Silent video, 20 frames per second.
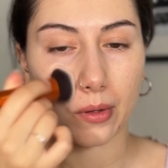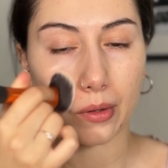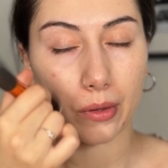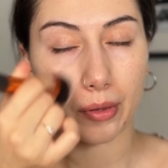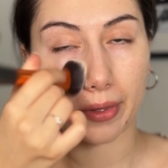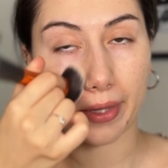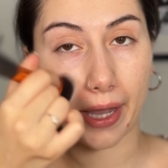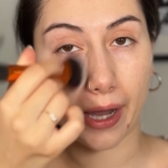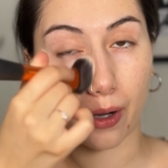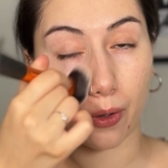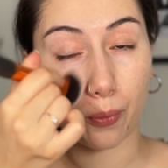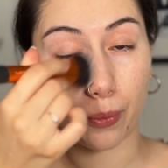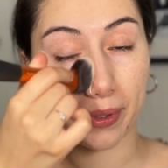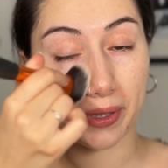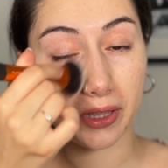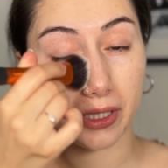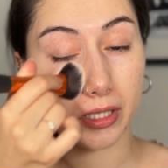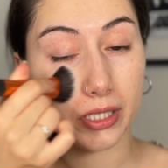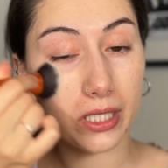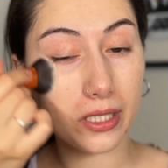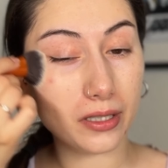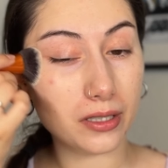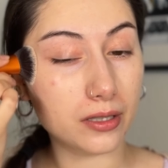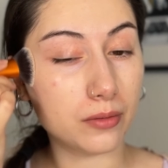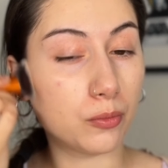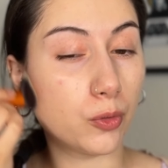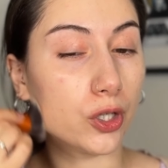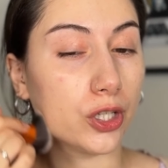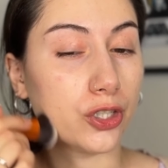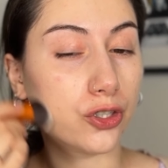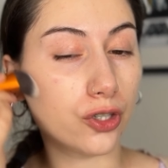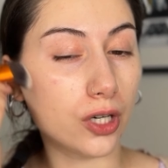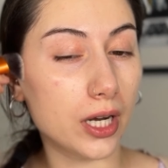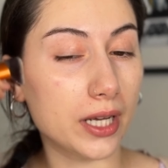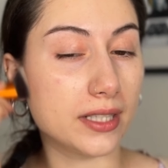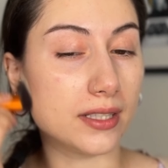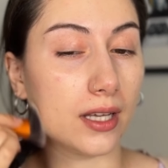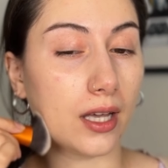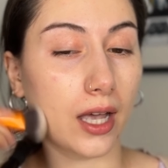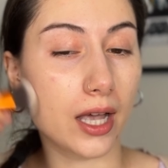Now with the tinted
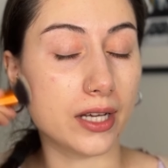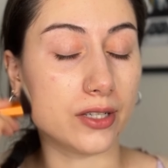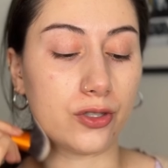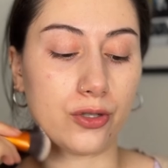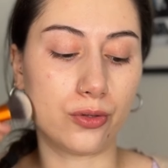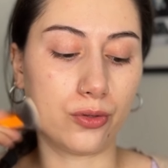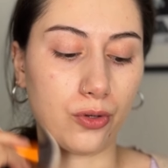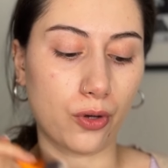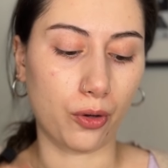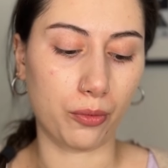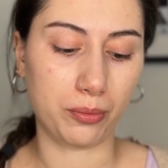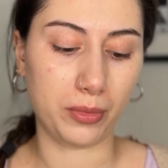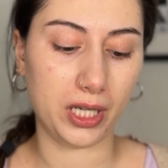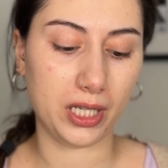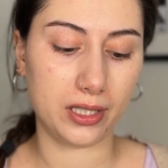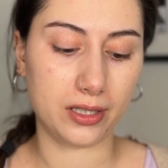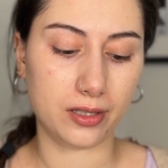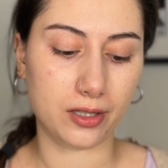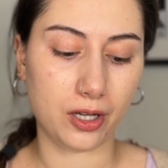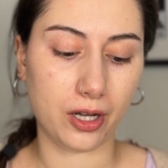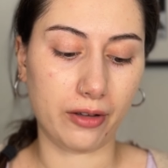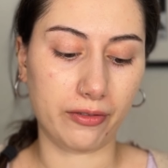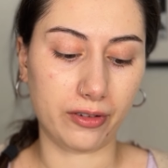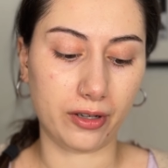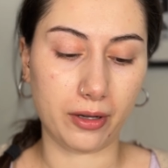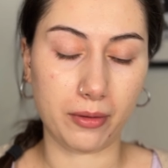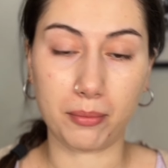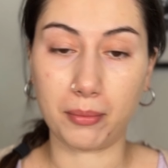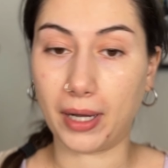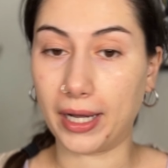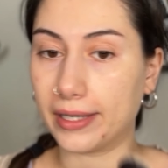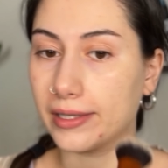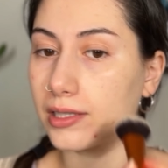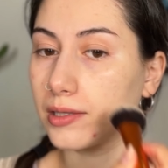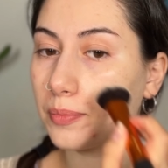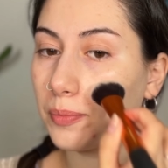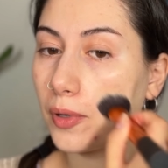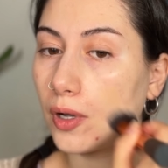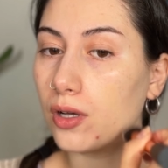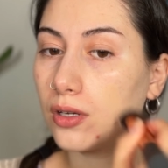moisturizer, I do not mean to cover my
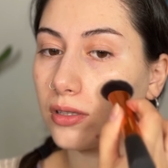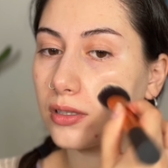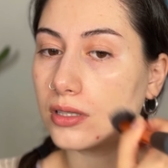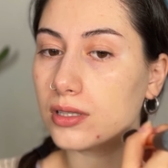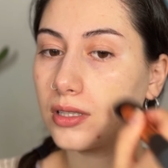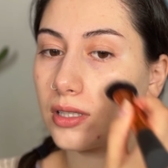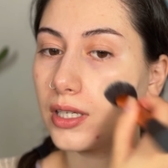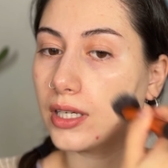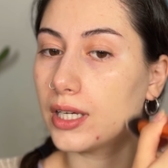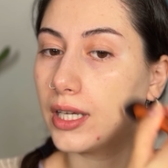spots.